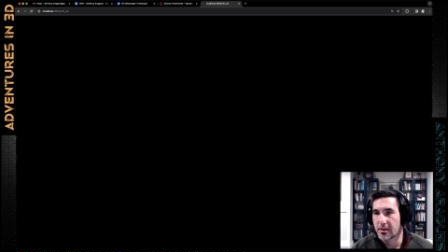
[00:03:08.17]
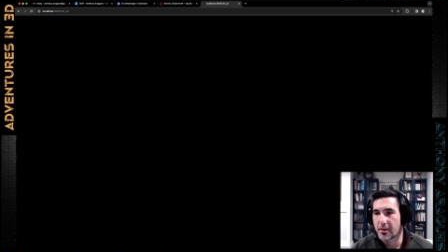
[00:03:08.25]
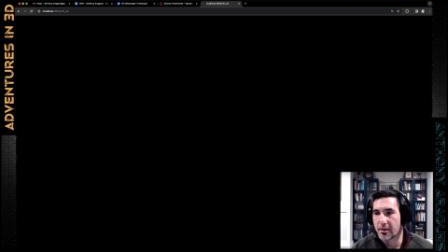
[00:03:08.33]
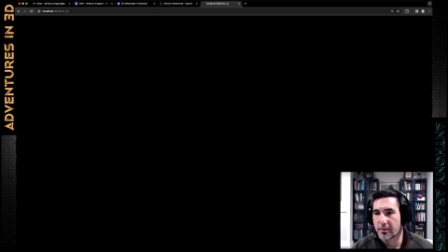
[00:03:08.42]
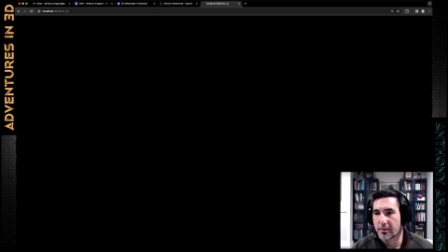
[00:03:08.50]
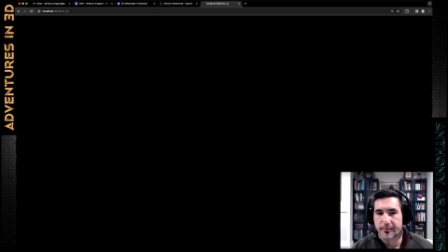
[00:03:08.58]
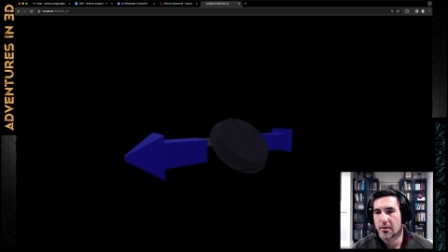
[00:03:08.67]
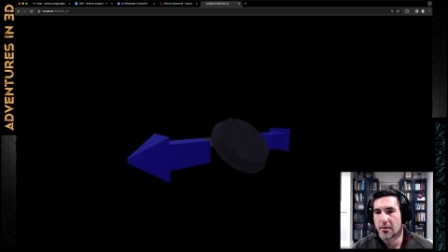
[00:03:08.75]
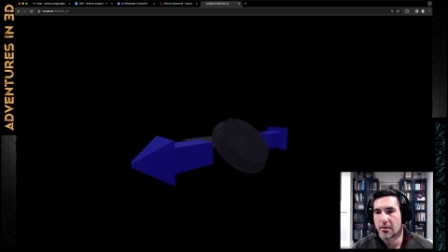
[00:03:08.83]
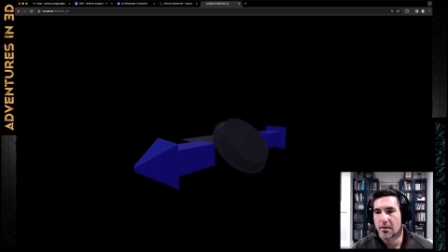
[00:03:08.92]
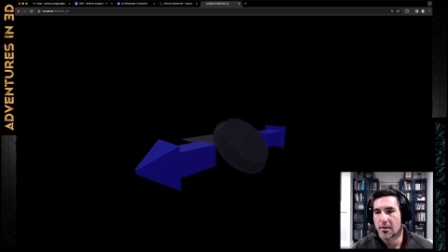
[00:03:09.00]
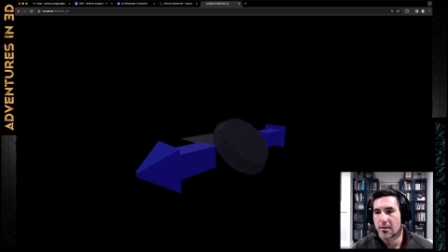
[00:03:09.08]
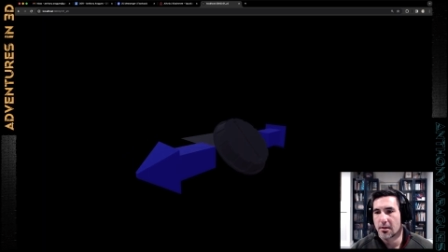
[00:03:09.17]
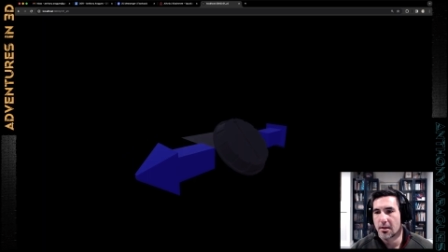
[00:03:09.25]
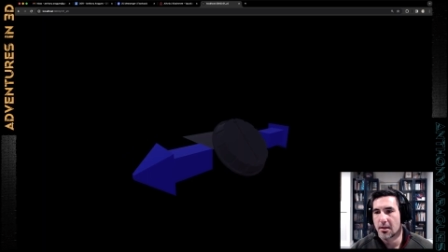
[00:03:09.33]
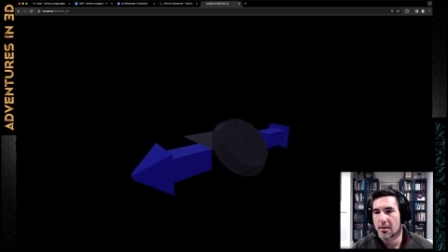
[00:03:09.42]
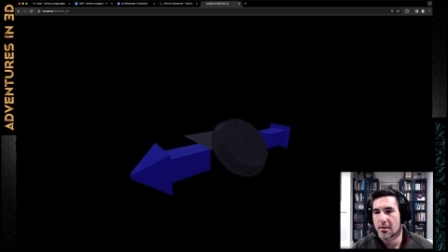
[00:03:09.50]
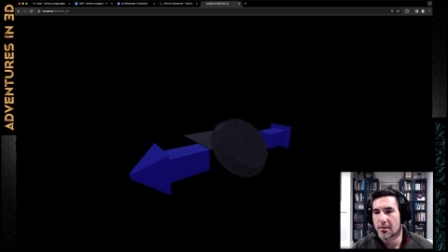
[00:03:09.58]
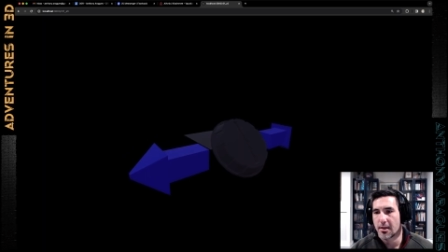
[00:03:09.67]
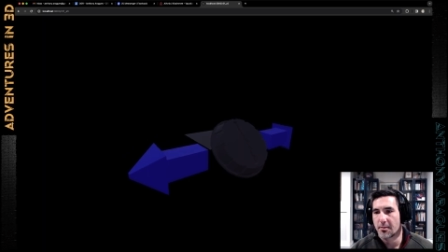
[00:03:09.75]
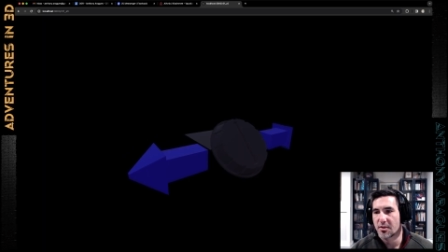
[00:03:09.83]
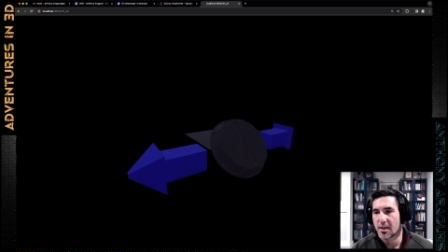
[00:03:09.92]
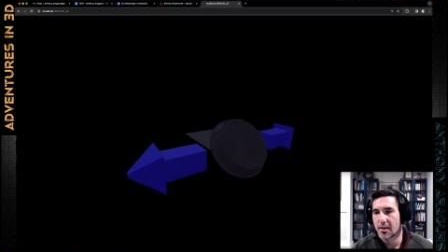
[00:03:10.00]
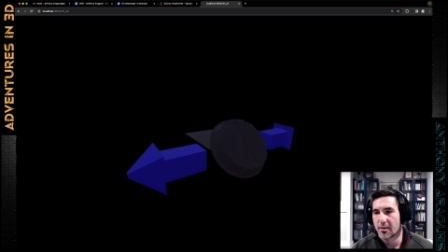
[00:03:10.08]
here. You can see the same
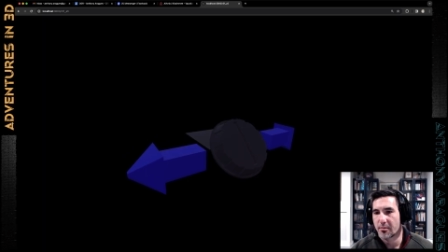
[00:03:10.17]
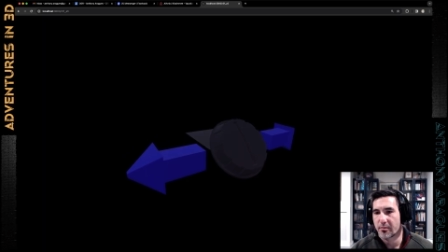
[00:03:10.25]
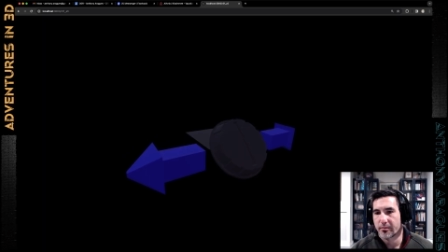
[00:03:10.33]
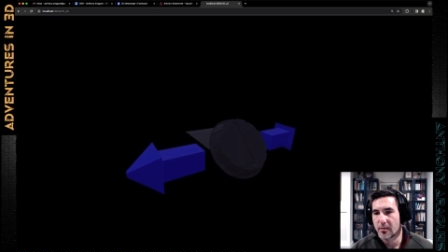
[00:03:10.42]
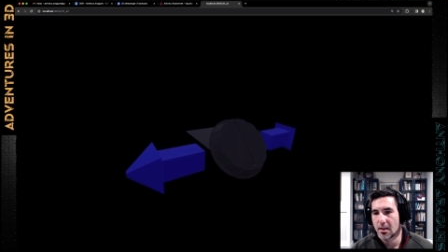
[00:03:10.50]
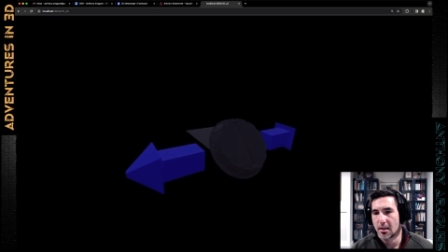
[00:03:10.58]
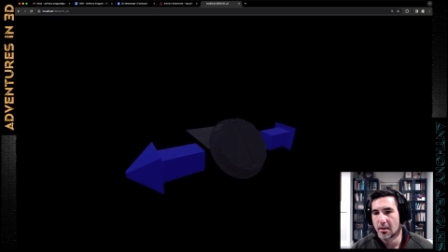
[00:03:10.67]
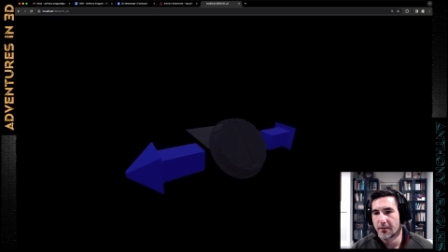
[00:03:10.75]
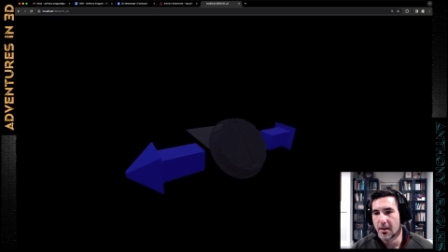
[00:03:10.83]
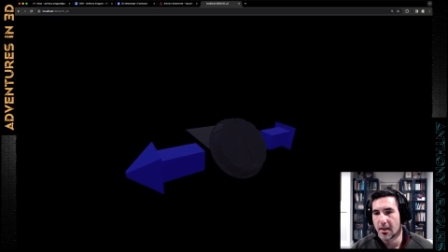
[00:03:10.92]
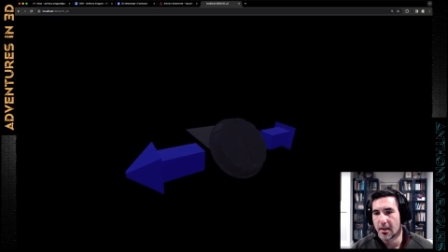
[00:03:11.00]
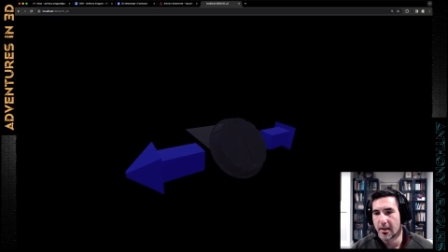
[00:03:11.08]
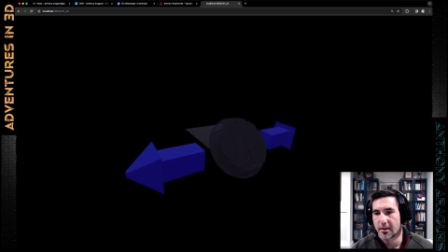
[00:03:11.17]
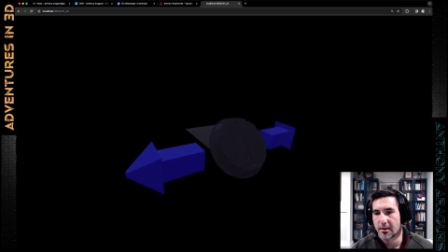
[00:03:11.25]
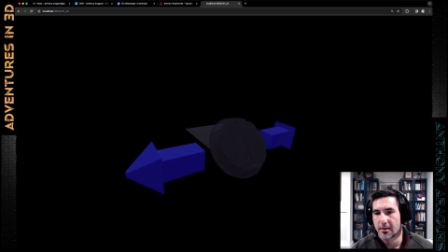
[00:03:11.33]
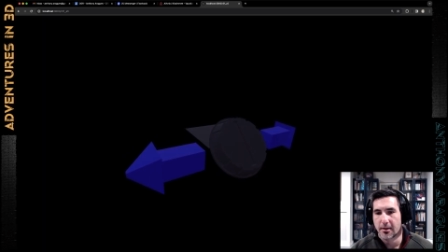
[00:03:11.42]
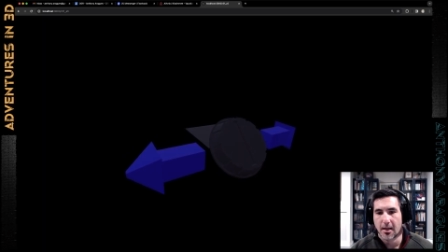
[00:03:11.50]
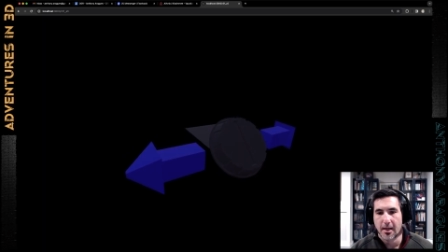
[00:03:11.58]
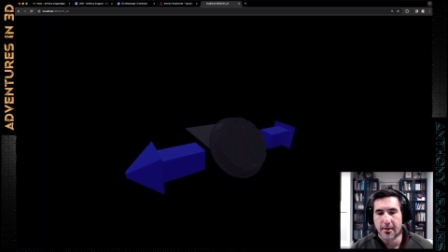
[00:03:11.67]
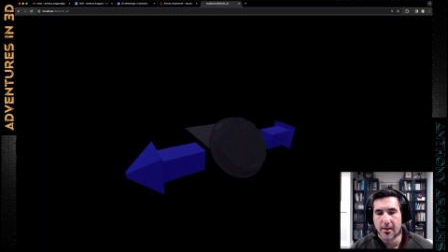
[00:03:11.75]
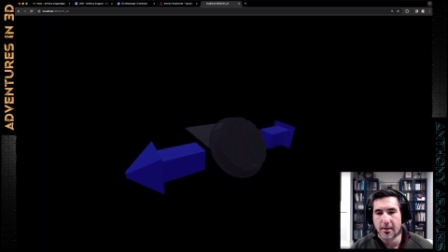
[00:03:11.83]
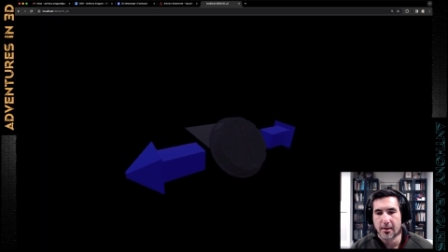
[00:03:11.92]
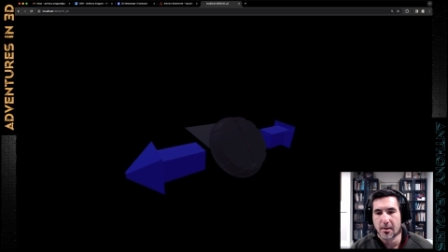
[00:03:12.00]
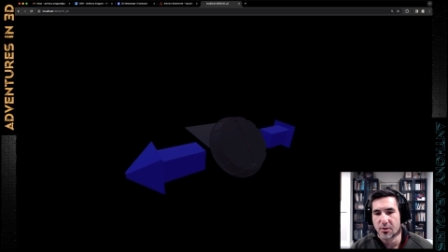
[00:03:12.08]
setup, and if I click, I set
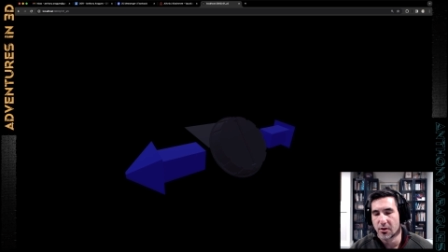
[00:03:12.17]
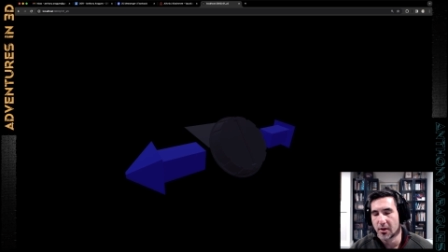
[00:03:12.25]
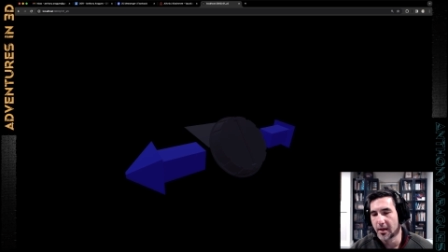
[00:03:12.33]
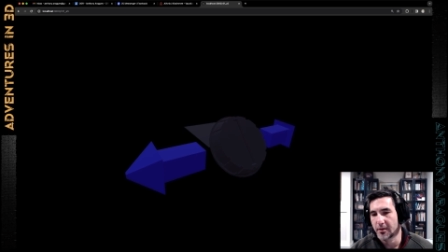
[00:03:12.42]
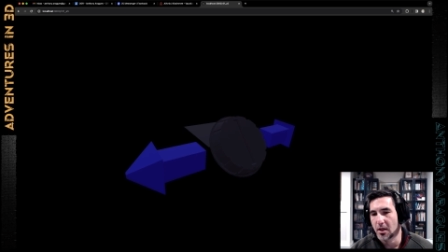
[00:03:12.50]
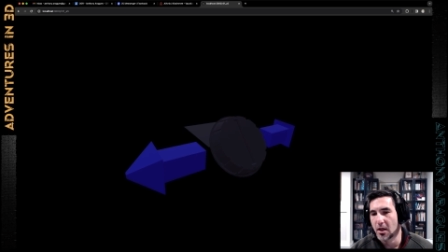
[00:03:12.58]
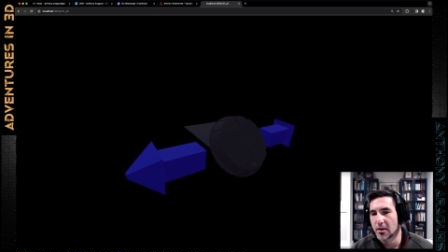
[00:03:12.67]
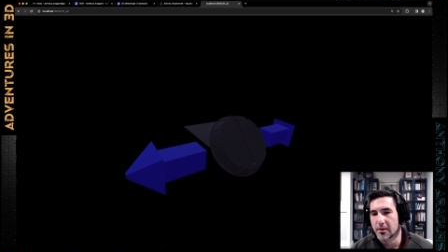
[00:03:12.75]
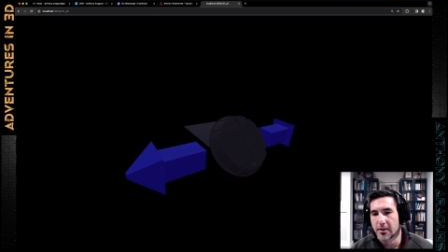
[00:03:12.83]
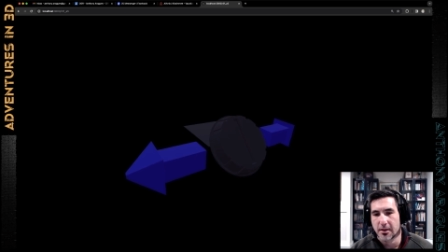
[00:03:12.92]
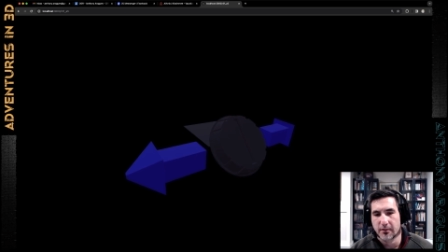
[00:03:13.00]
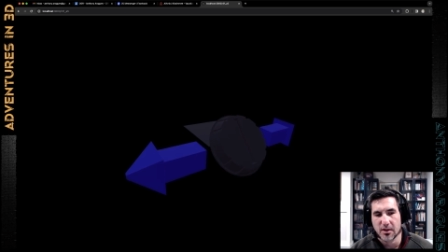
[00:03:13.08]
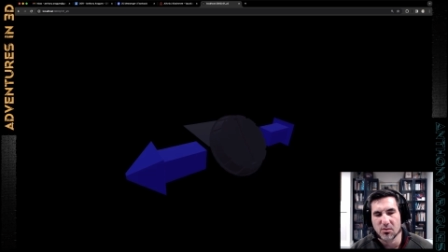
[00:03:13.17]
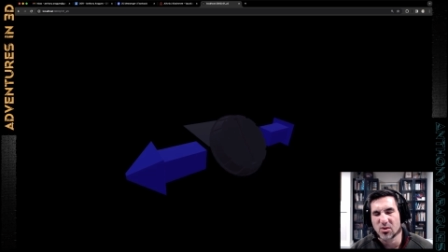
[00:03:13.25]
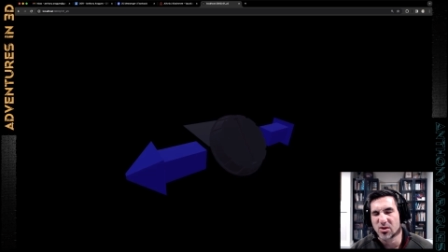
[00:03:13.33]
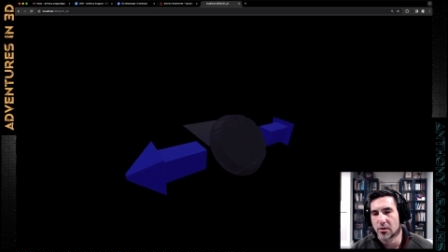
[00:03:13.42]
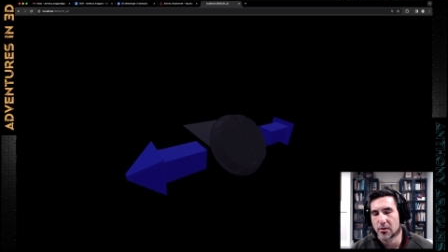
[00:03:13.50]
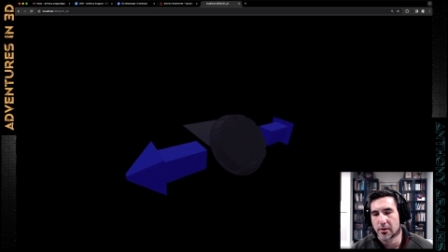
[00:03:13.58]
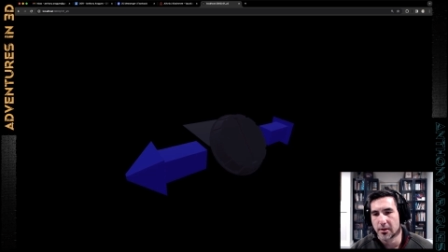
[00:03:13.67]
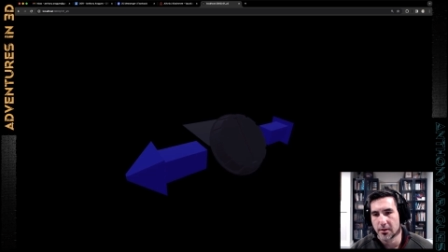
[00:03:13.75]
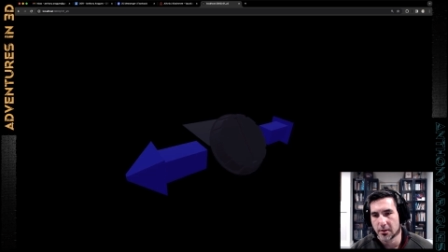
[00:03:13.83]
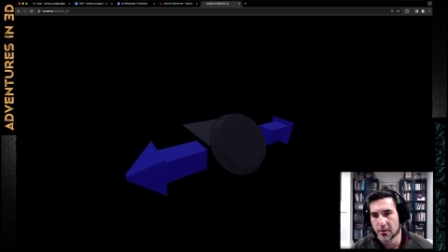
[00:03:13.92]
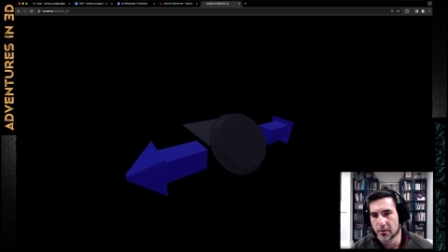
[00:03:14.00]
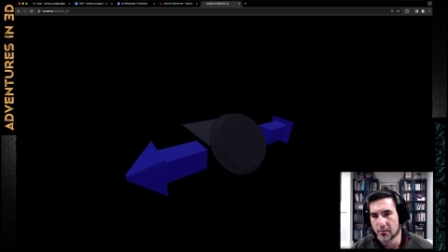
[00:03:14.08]
it up so I have an on-click event. We'll show, look at the
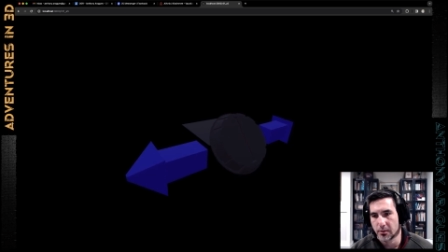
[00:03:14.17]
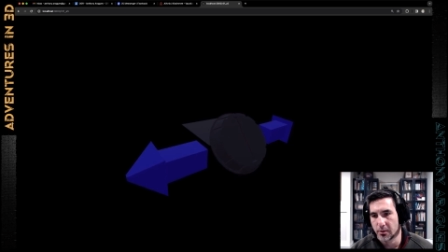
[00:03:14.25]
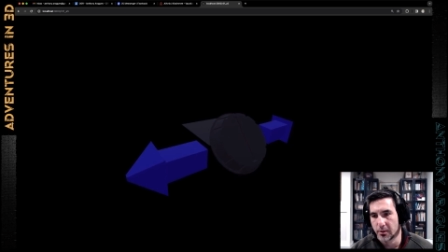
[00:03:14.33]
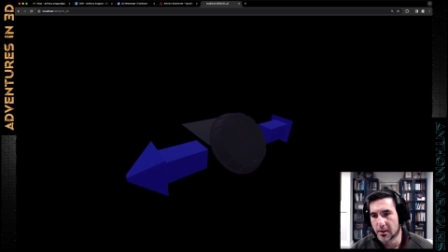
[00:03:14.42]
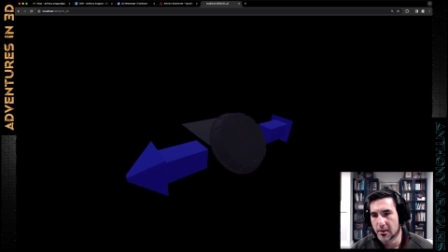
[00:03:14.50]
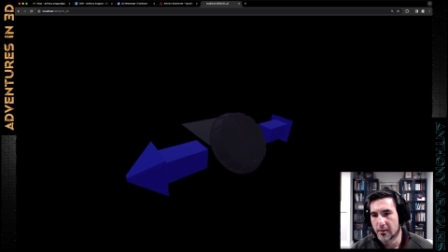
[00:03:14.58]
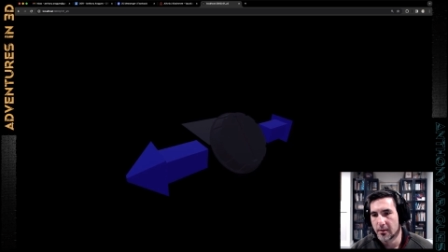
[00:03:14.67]
code real quick.